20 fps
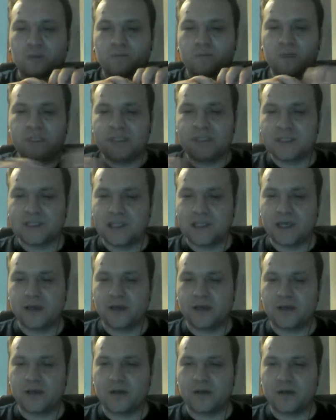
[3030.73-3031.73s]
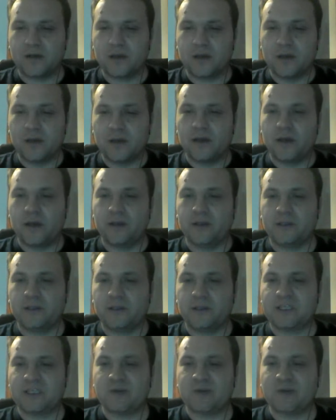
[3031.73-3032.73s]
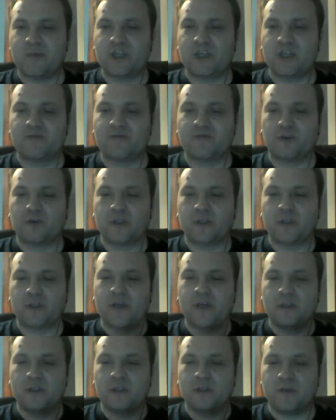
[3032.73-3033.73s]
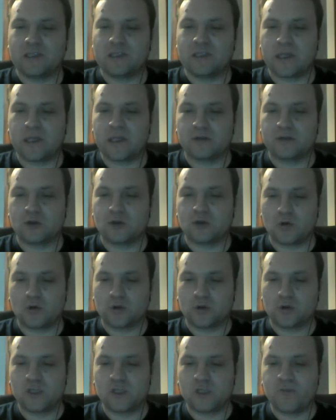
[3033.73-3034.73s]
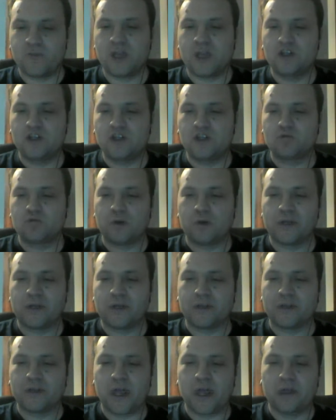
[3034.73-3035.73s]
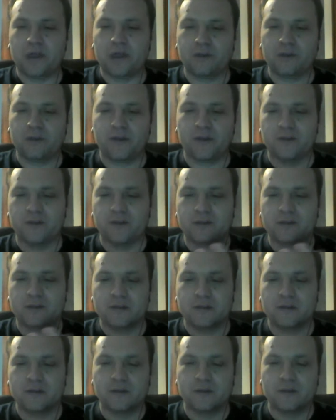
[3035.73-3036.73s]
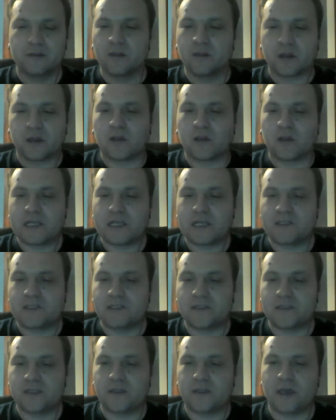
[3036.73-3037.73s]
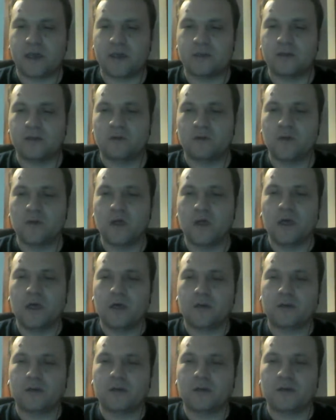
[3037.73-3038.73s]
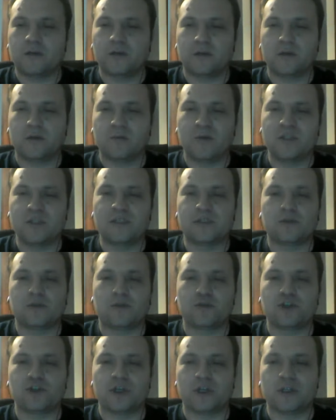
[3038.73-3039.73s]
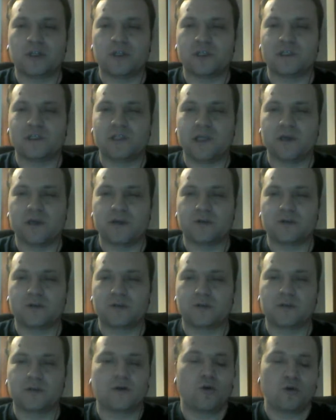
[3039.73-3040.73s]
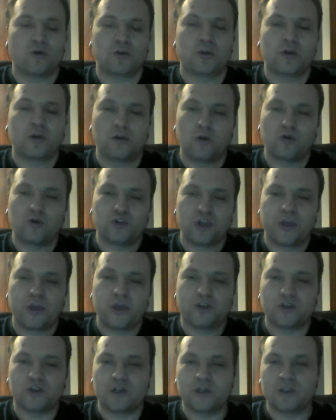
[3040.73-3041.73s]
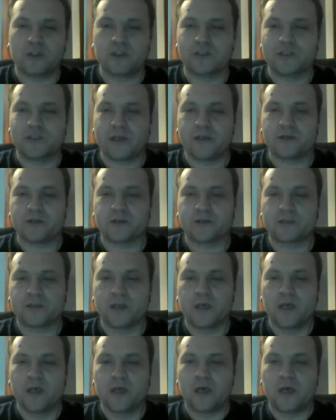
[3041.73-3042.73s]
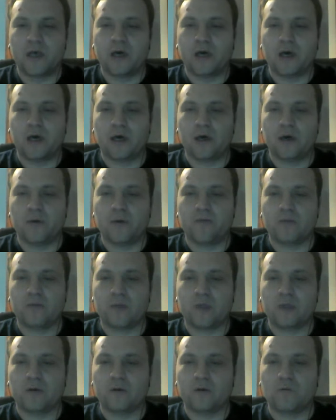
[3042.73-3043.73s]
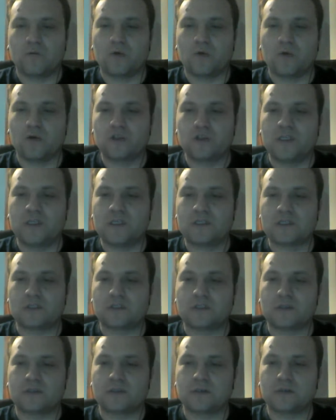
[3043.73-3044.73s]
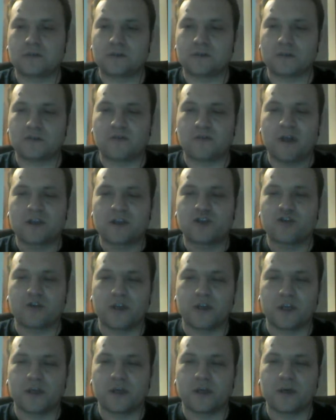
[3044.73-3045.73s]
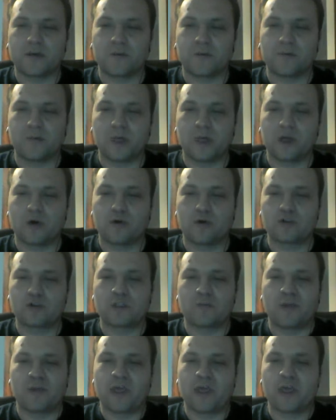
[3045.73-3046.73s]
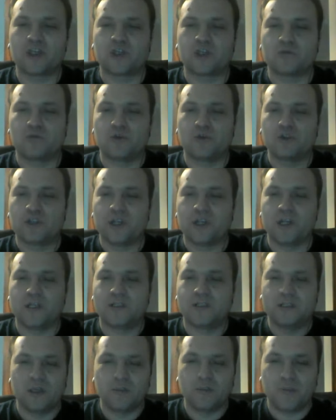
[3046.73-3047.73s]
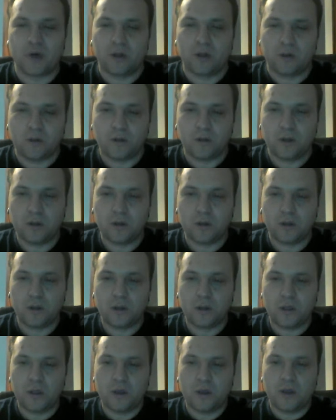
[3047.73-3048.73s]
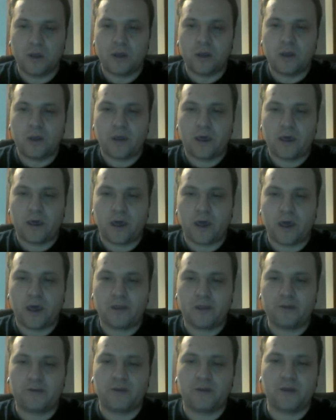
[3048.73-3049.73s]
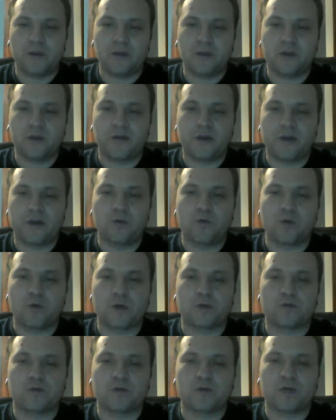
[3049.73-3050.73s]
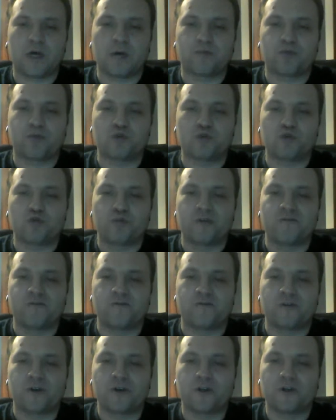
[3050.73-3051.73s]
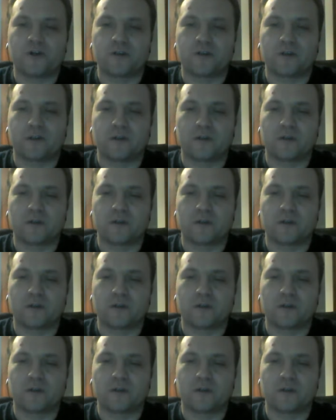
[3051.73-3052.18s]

the business layer, and a separate package for the database layer. So these packages were containing the, the classes that handle the, the business logic in these layers, or the logic actually in these layers. Uh, was this structuring because the application was really simple? And in the real world app, would you prefer